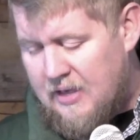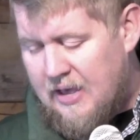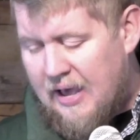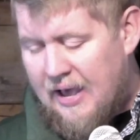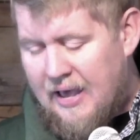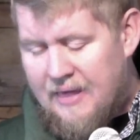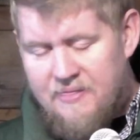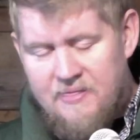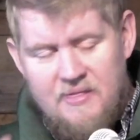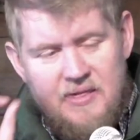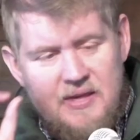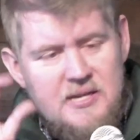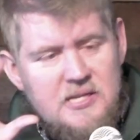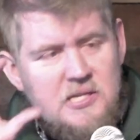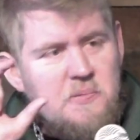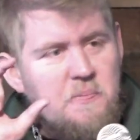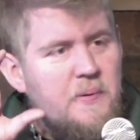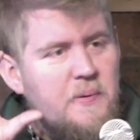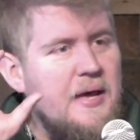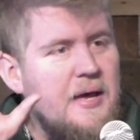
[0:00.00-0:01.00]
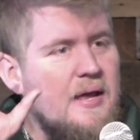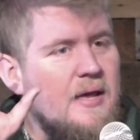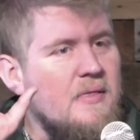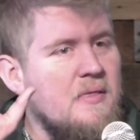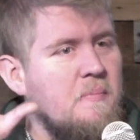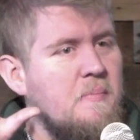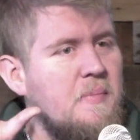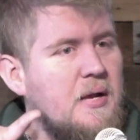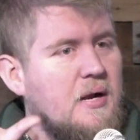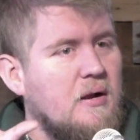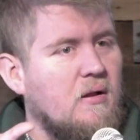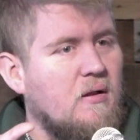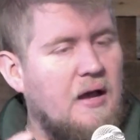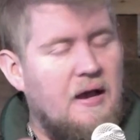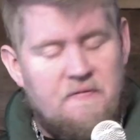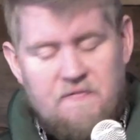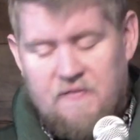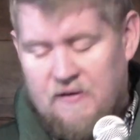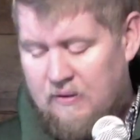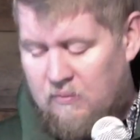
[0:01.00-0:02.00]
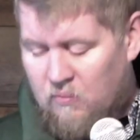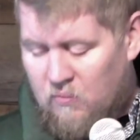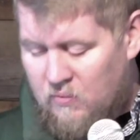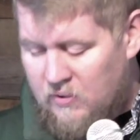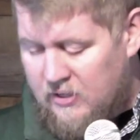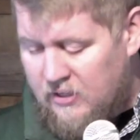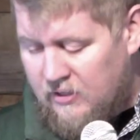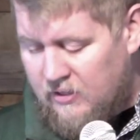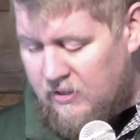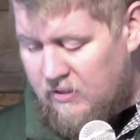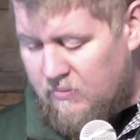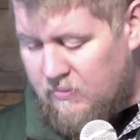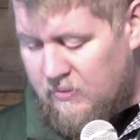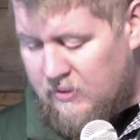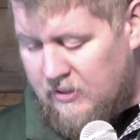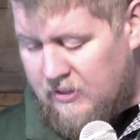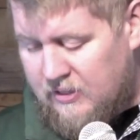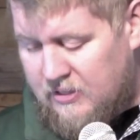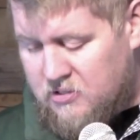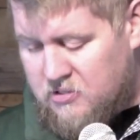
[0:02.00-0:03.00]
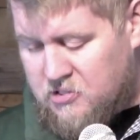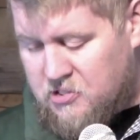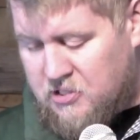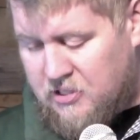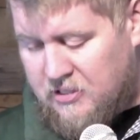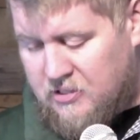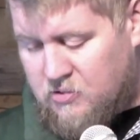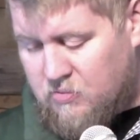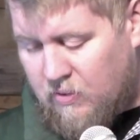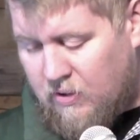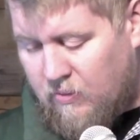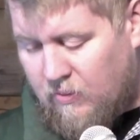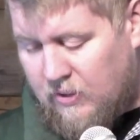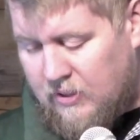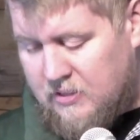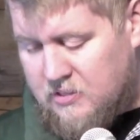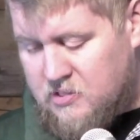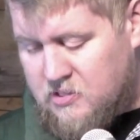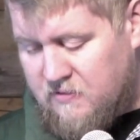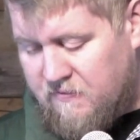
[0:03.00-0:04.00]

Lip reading: And this bit in the middle I find really, really interesting. It's where I want us to